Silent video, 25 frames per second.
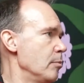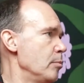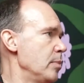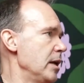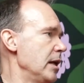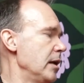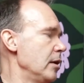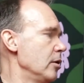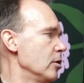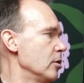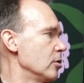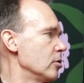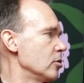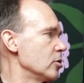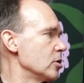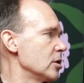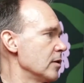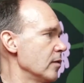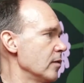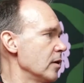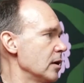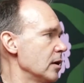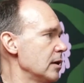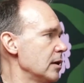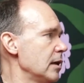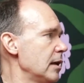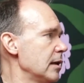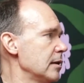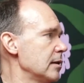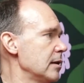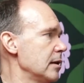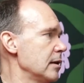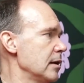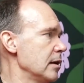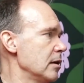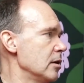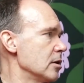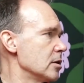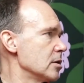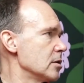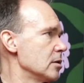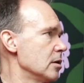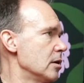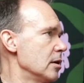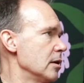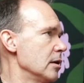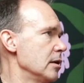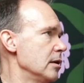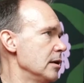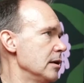billion or something like that, and they got
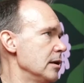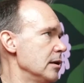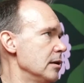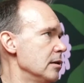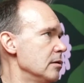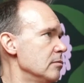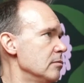started in